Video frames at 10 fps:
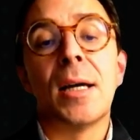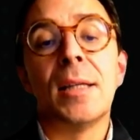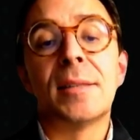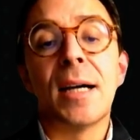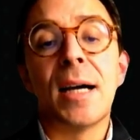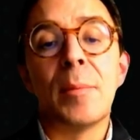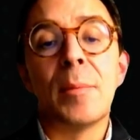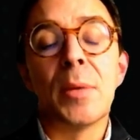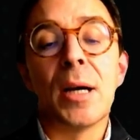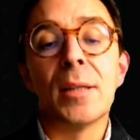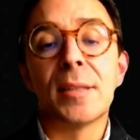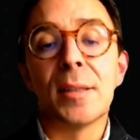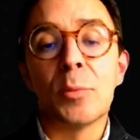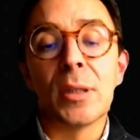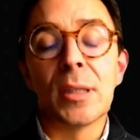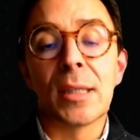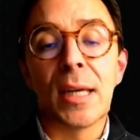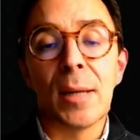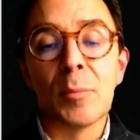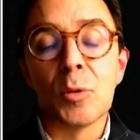in time until we
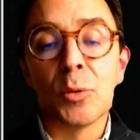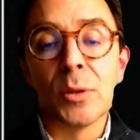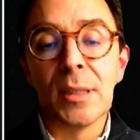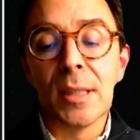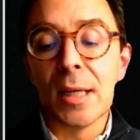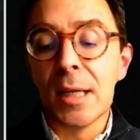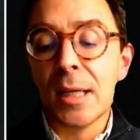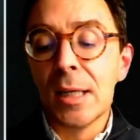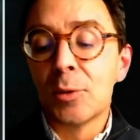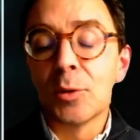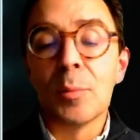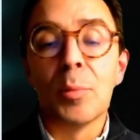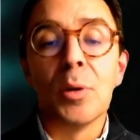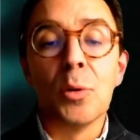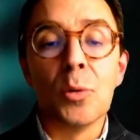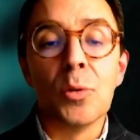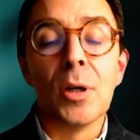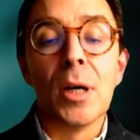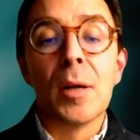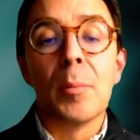came to the
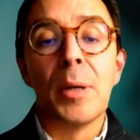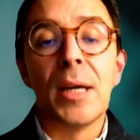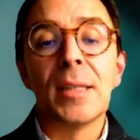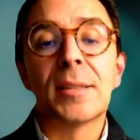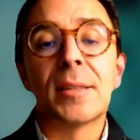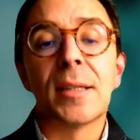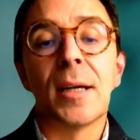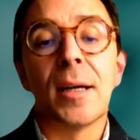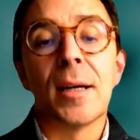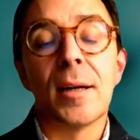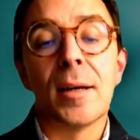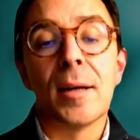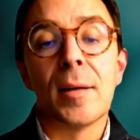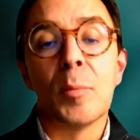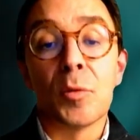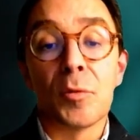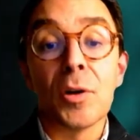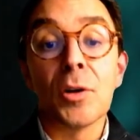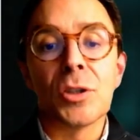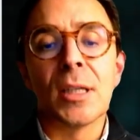balloon-based
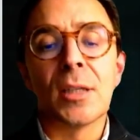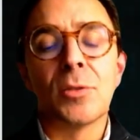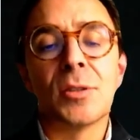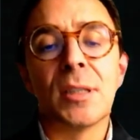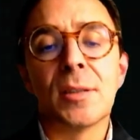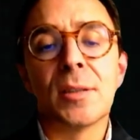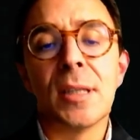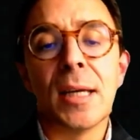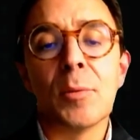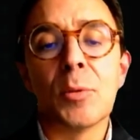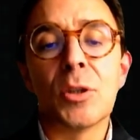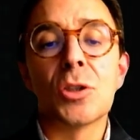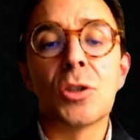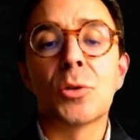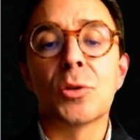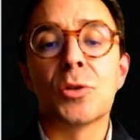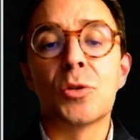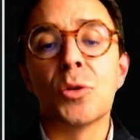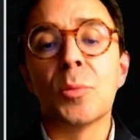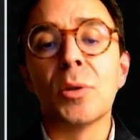morphology that you see today, which ensures
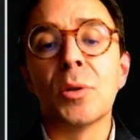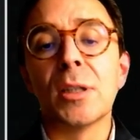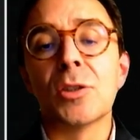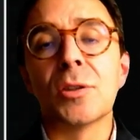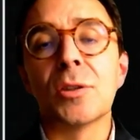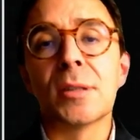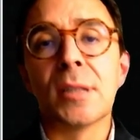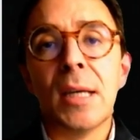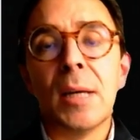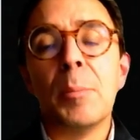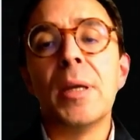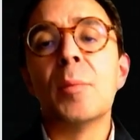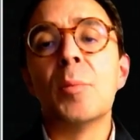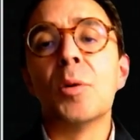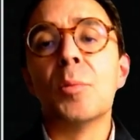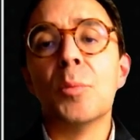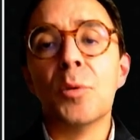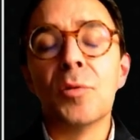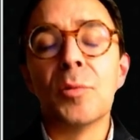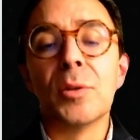durable lesions, minimal
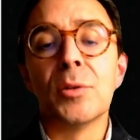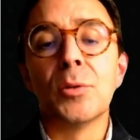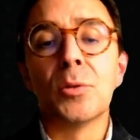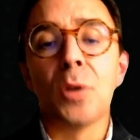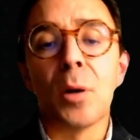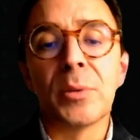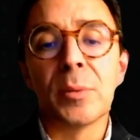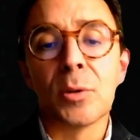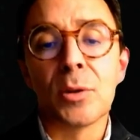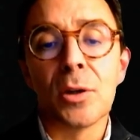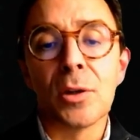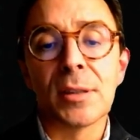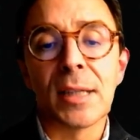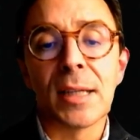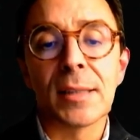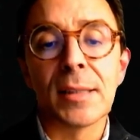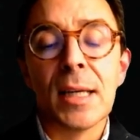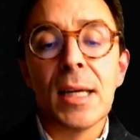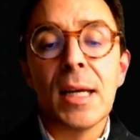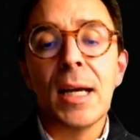movement due to optimal contact,
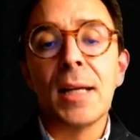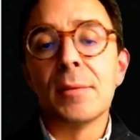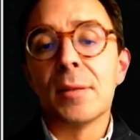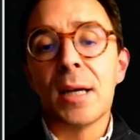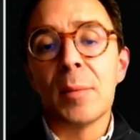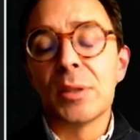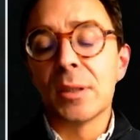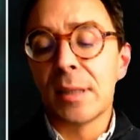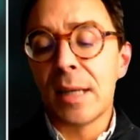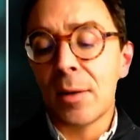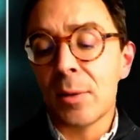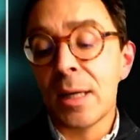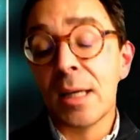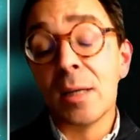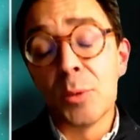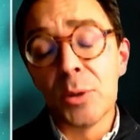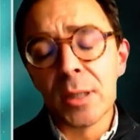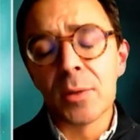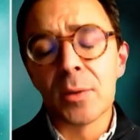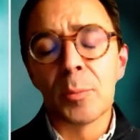and up till now, and in
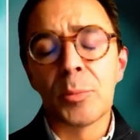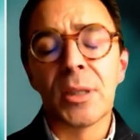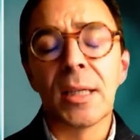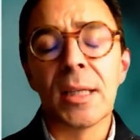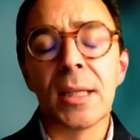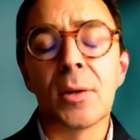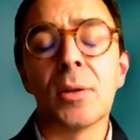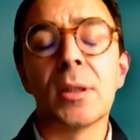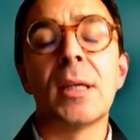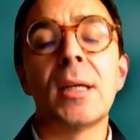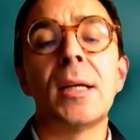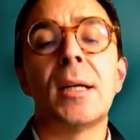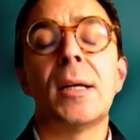preclinical